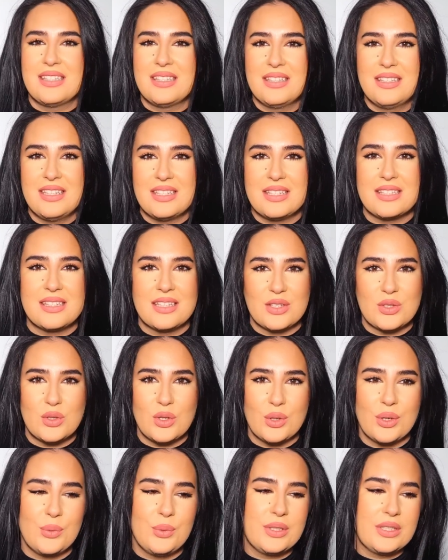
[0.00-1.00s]
this is the
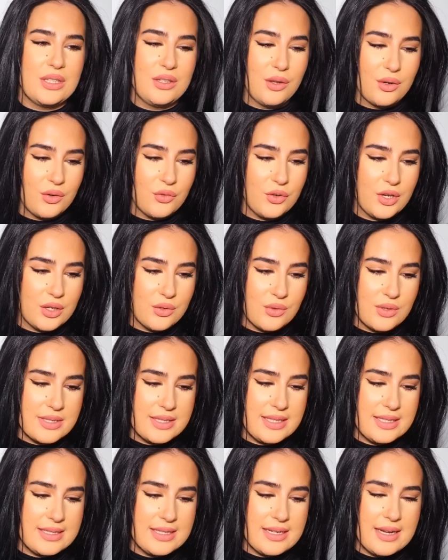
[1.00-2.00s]
story with a lot of
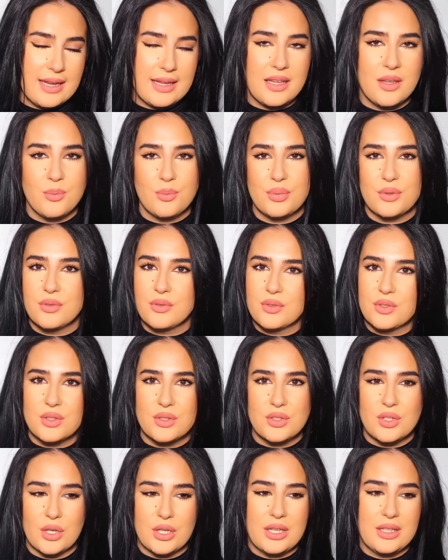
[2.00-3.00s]
fragrances that I keep
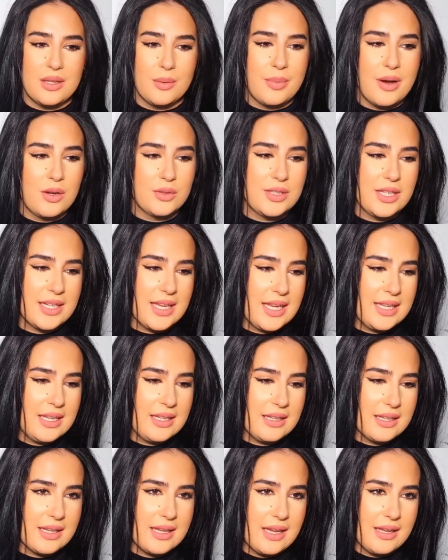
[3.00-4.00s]
talking about again
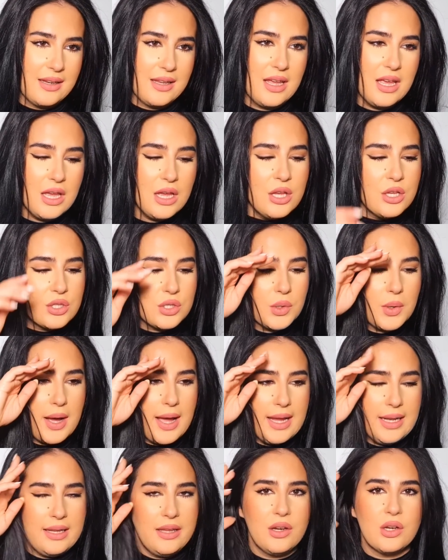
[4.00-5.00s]
and again. So
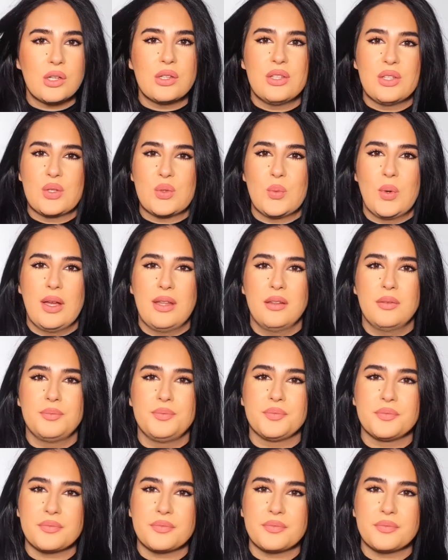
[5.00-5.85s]
I layered this one.